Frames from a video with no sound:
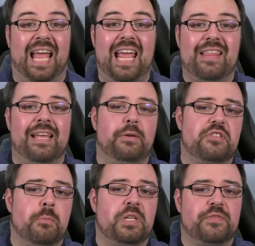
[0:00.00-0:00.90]
Hey, thank you
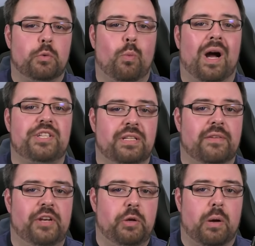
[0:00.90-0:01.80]
so much for watching
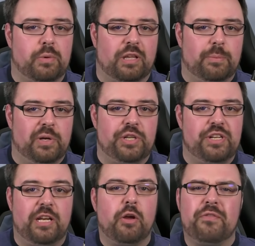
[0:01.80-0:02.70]
the video. I really
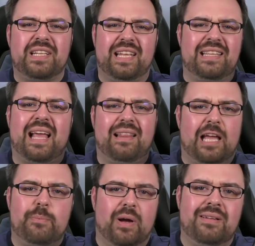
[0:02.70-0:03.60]
appreciate it. Don't forget to hit that
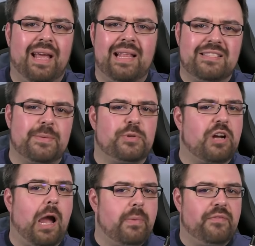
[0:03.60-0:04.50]
like button and
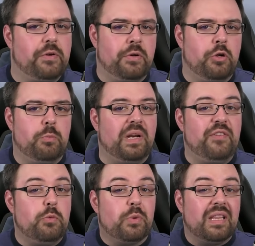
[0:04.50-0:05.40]
subscribe if you're new. But
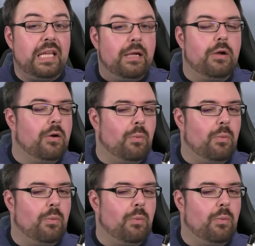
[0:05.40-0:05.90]
if you really